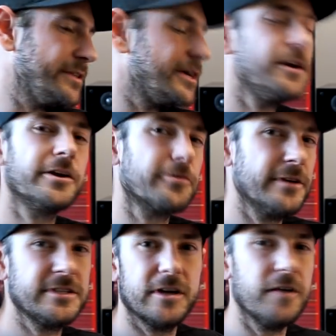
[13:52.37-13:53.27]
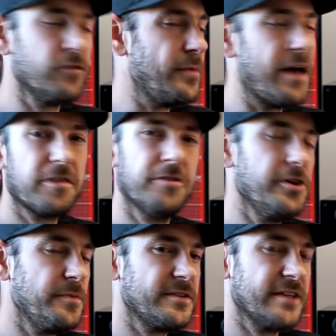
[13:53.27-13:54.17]
I don't increase it over about
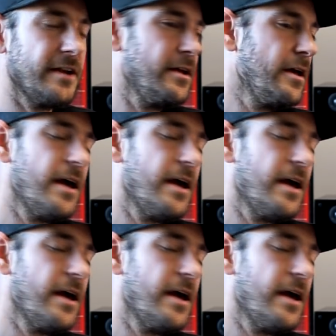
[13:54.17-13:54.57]
30%.